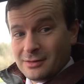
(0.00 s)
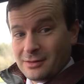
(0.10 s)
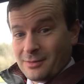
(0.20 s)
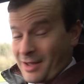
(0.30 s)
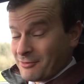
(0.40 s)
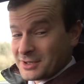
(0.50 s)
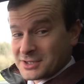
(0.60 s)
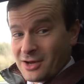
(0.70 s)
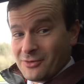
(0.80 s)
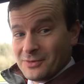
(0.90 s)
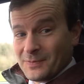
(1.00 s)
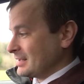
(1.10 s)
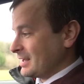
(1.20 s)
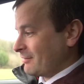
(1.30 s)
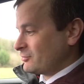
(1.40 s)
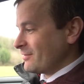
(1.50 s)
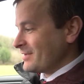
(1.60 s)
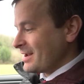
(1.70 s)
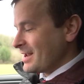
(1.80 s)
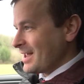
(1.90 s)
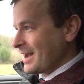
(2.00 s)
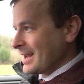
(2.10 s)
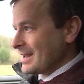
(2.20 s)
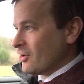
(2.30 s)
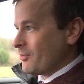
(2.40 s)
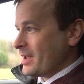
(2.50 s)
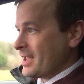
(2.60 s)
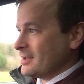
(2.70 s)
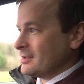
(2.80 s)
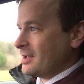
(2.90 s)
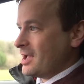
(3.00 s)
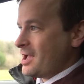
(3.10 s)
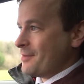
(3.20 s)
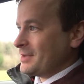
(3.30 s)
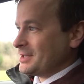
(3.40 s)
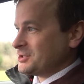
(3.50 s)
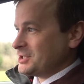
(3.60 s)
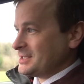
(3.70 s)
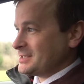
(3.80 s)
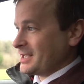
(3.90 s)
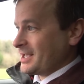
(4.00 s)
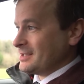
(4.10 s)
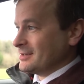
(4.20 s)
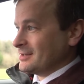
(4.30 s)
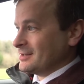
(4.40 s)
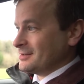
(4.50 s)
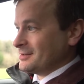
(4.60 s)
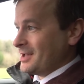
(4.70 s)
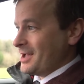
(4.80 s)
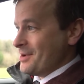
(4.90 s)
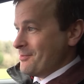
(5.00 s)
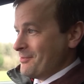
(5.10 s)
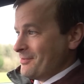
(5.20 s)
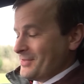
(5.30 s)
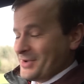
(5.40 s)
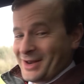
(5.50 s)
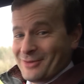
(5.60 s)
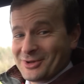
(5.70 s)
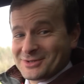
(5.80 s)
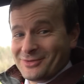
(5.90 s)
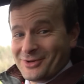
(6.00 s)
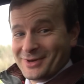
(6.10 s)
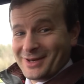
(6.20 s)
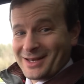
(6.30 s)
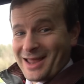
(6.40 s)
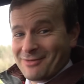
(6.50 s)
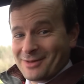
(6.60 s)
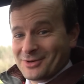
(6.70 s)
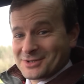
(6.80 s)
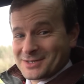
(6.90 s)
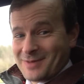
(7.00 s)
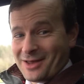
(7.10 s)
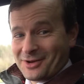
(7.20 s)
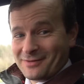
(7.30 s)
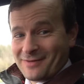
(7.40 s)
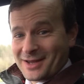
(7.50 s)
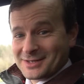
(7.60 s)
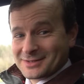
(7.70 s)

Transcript: Apparently so. I've driven it a little bit in GTE, and it was fun. It definitely puts a smile on your face.